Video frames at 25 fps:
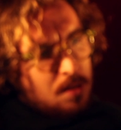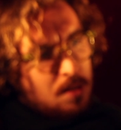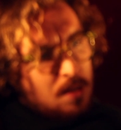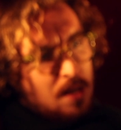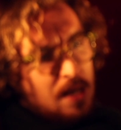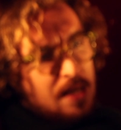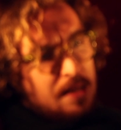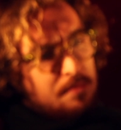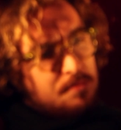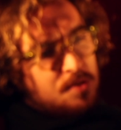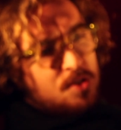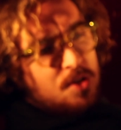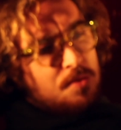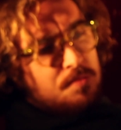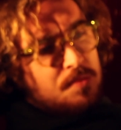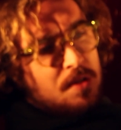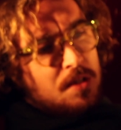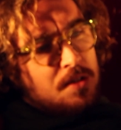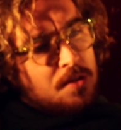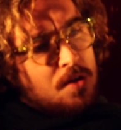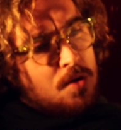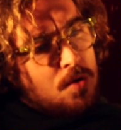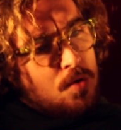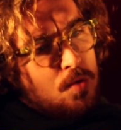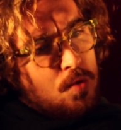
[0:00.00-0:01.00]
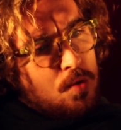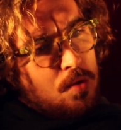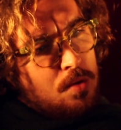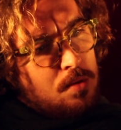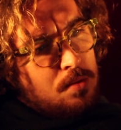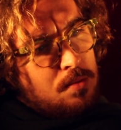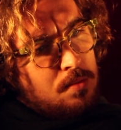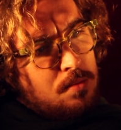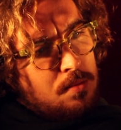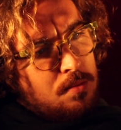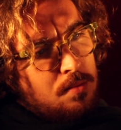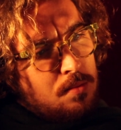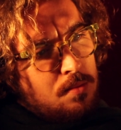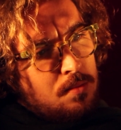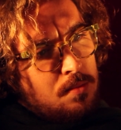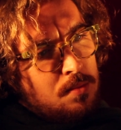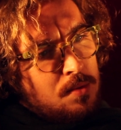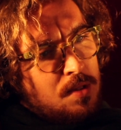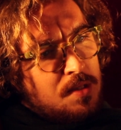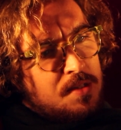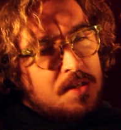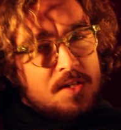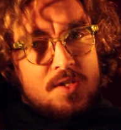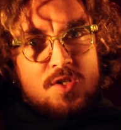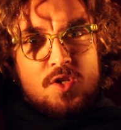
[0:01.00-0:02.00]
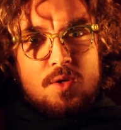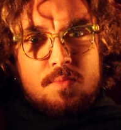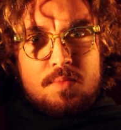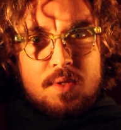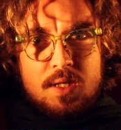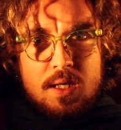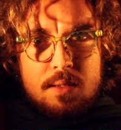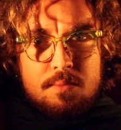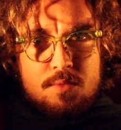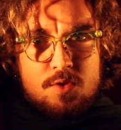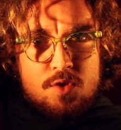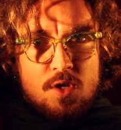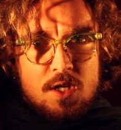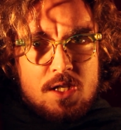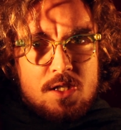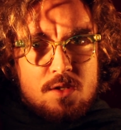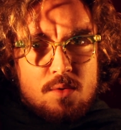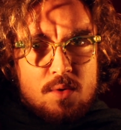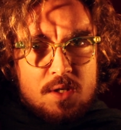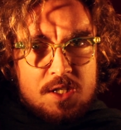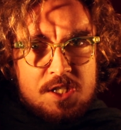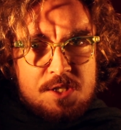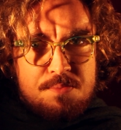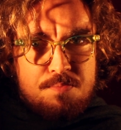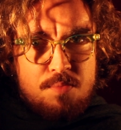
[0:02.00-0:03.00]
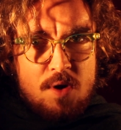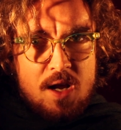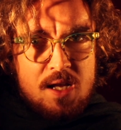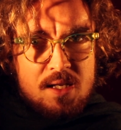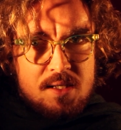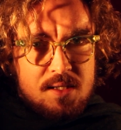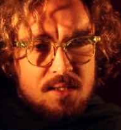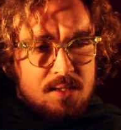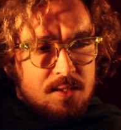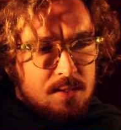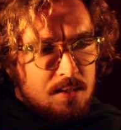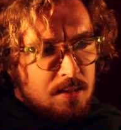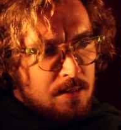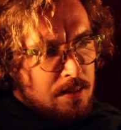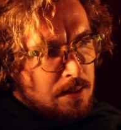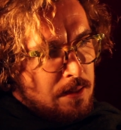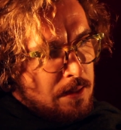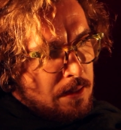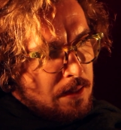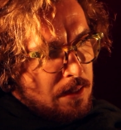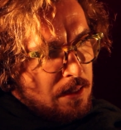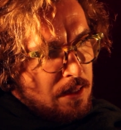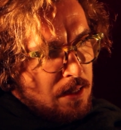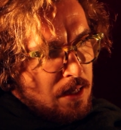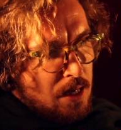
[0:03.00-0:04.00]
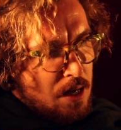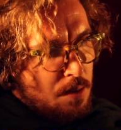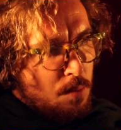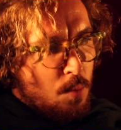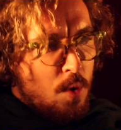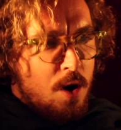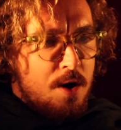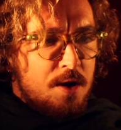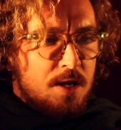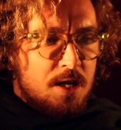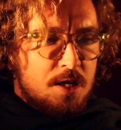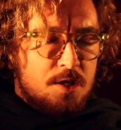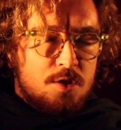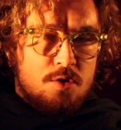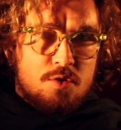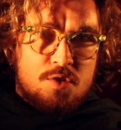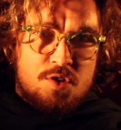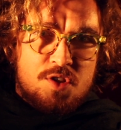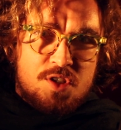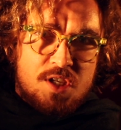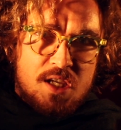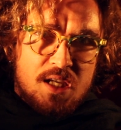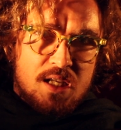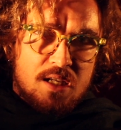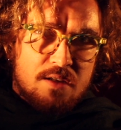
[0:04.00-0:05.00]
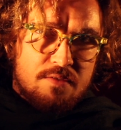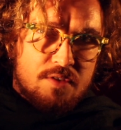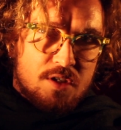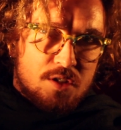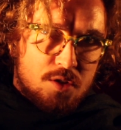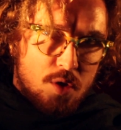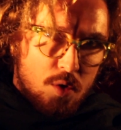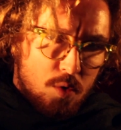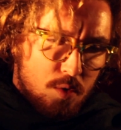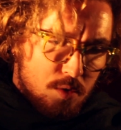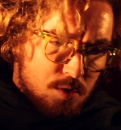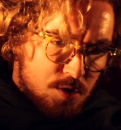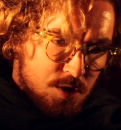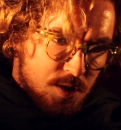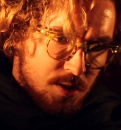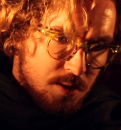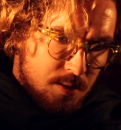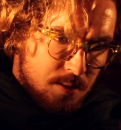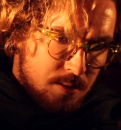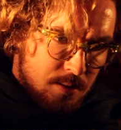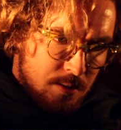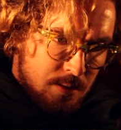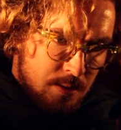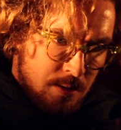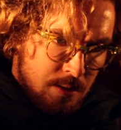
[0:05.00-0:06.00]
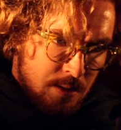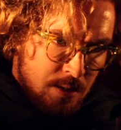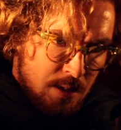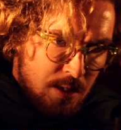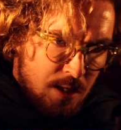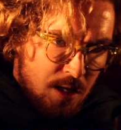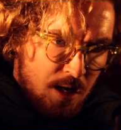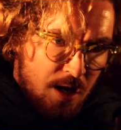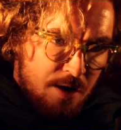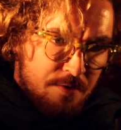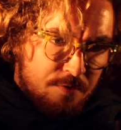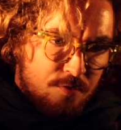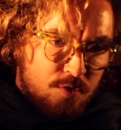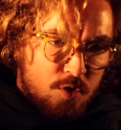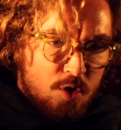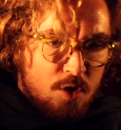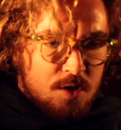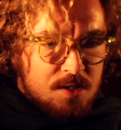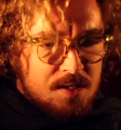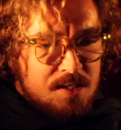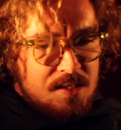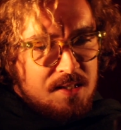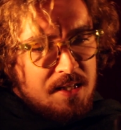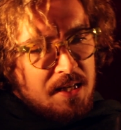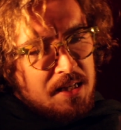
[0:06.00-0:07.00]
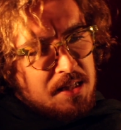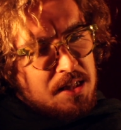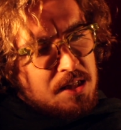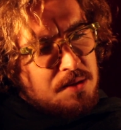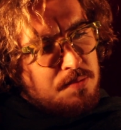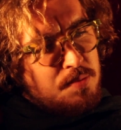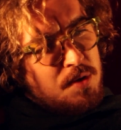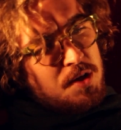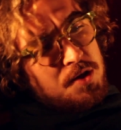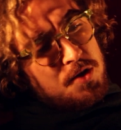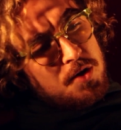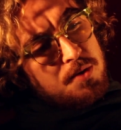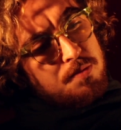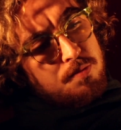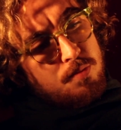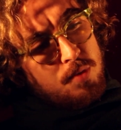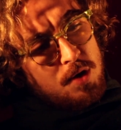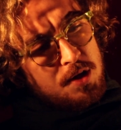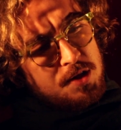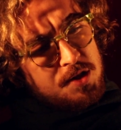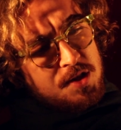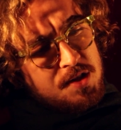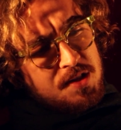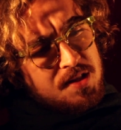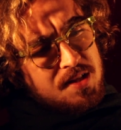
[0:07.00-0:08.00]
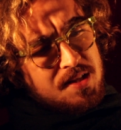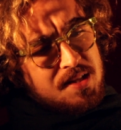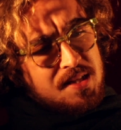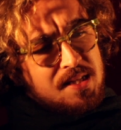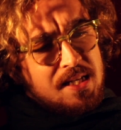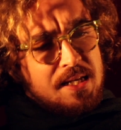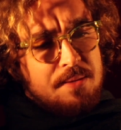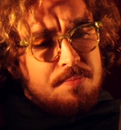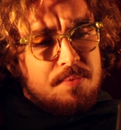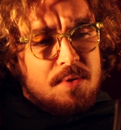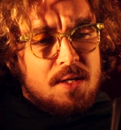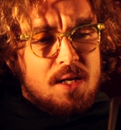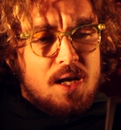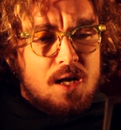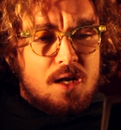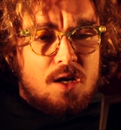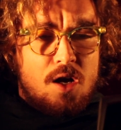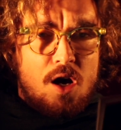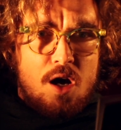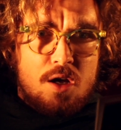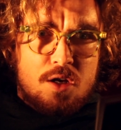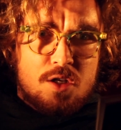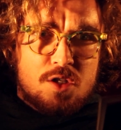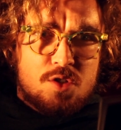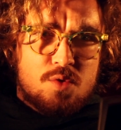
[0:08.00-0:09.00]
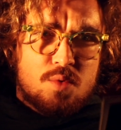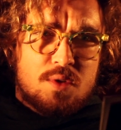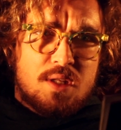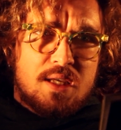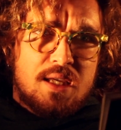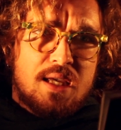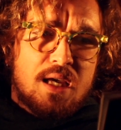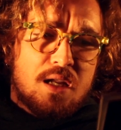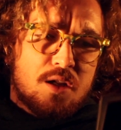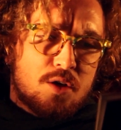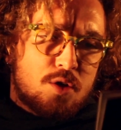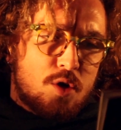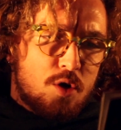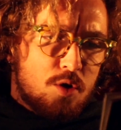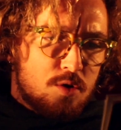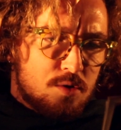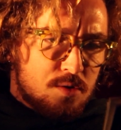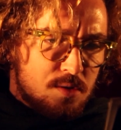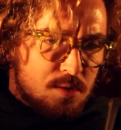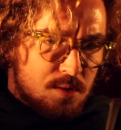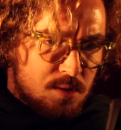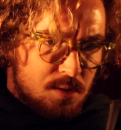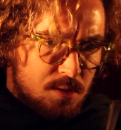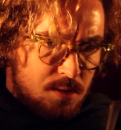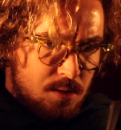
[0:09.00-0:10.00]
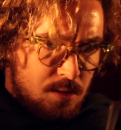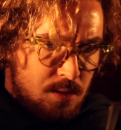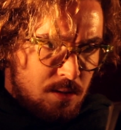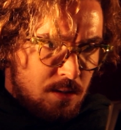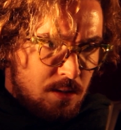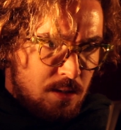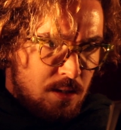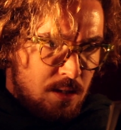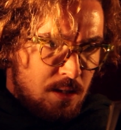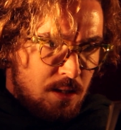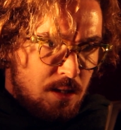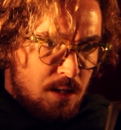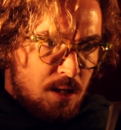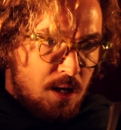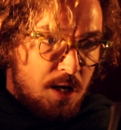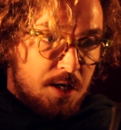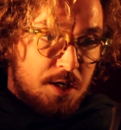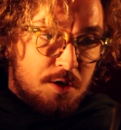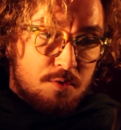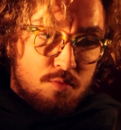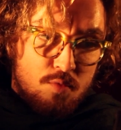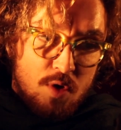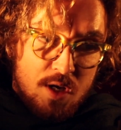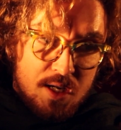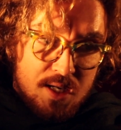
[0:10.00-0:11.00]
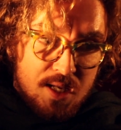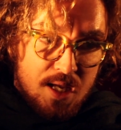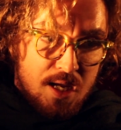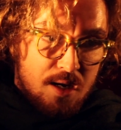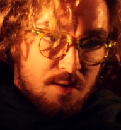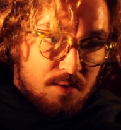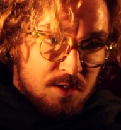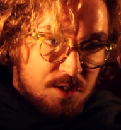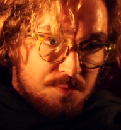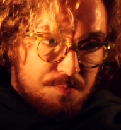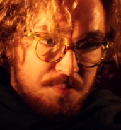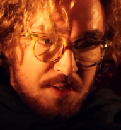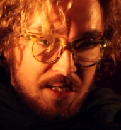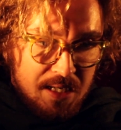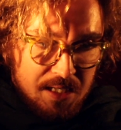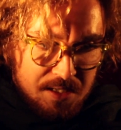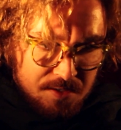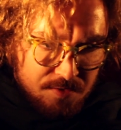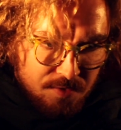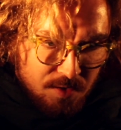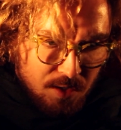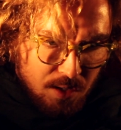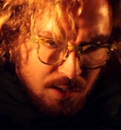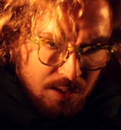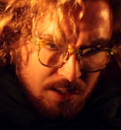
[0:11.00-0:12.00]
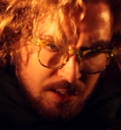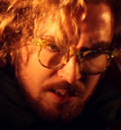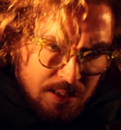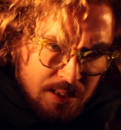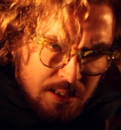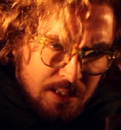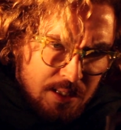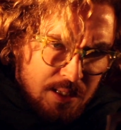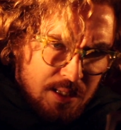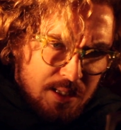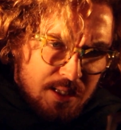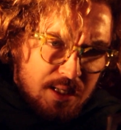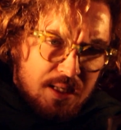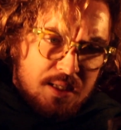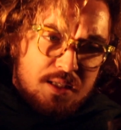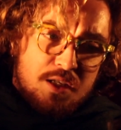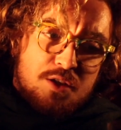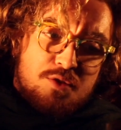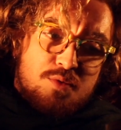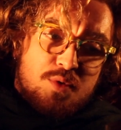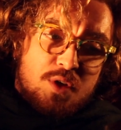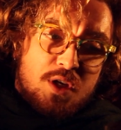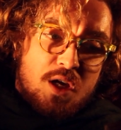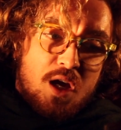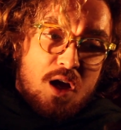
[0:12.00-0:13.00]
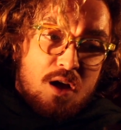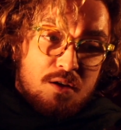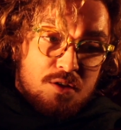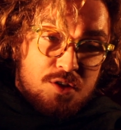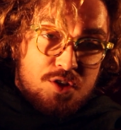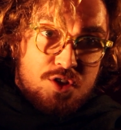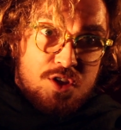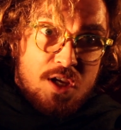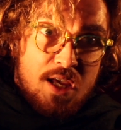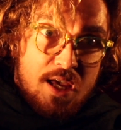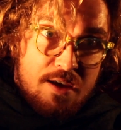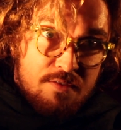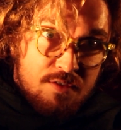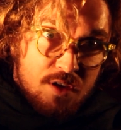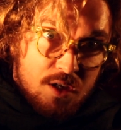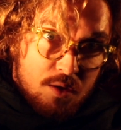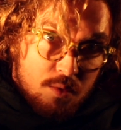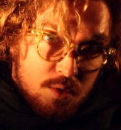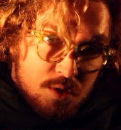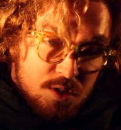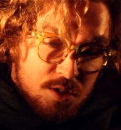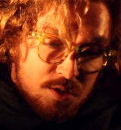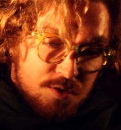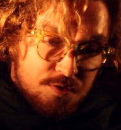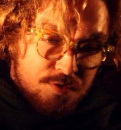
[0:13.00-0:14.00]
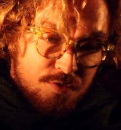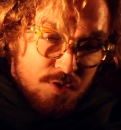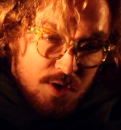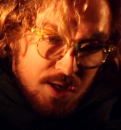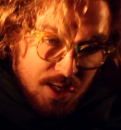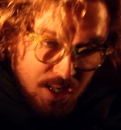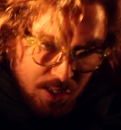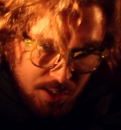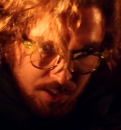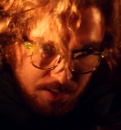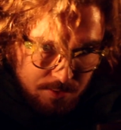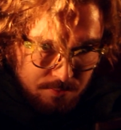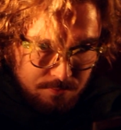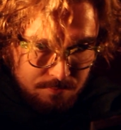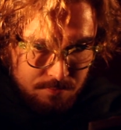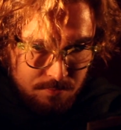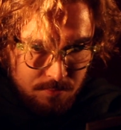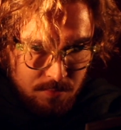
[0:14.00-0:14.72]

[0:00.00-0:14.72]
I am something new. This is something I'm trying to express. I'm wearing a new skin, have I told you? I've crossed 6 splintered bridges to sleep in that cottage with the yellow curtains. I can write here, it's peaceful, and I disregard shaving, which is freeing.